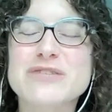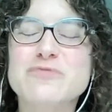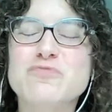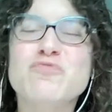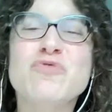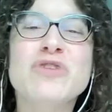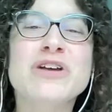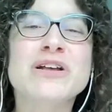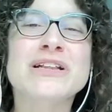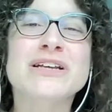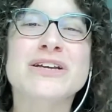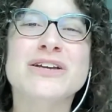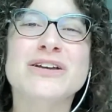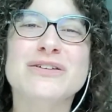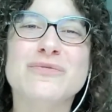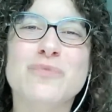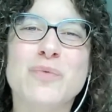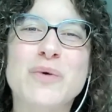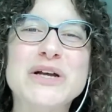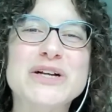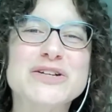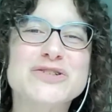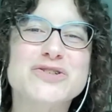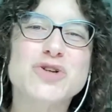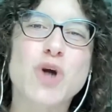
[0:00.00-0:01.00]
it's really
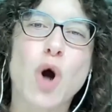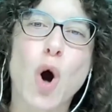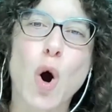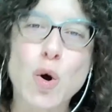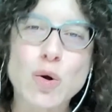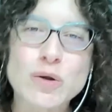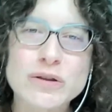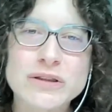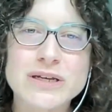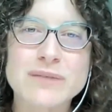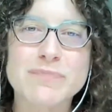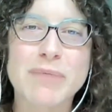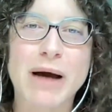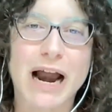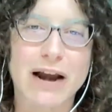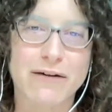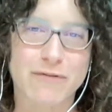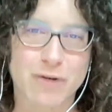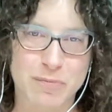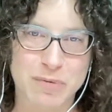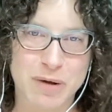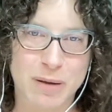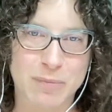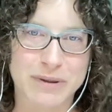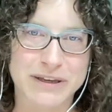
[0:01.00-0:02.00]
wielded only by
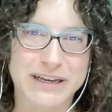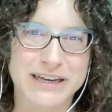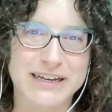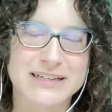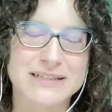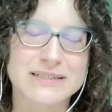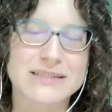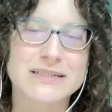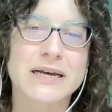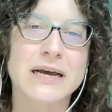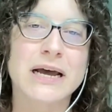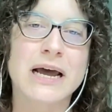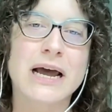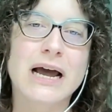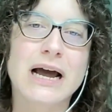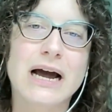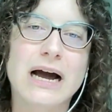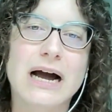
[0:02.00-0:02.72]
Republicans